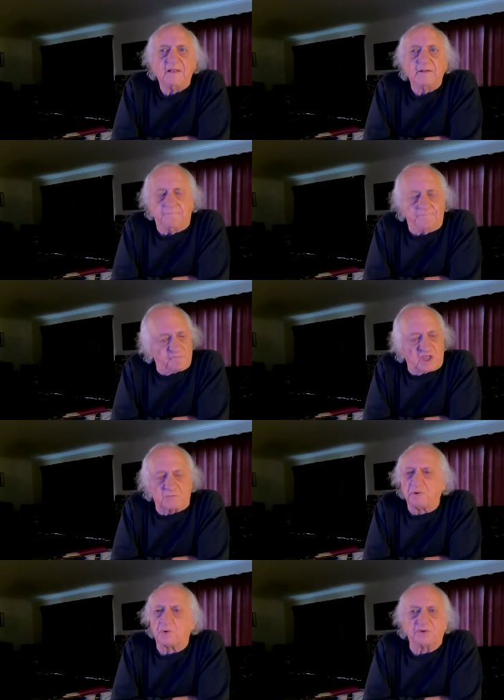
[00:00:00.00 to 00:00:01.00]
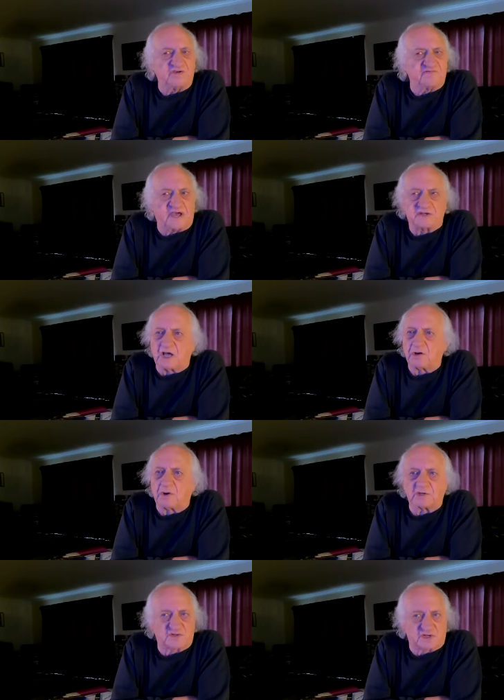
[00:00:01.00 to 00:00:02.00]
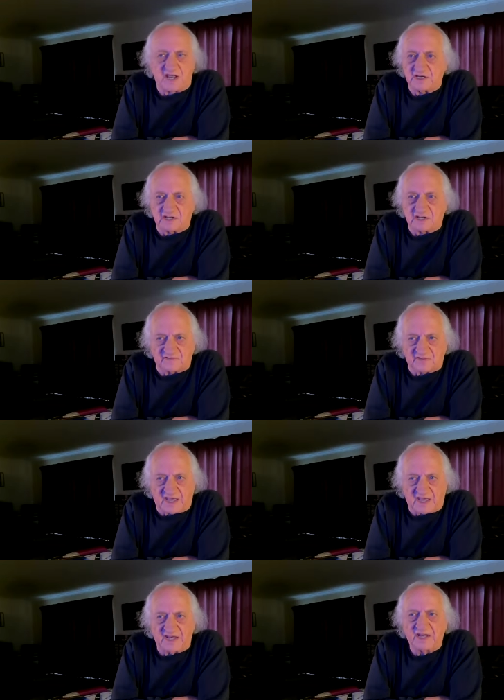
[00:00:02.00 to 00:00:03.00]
and Bill Neve had no understanding of that.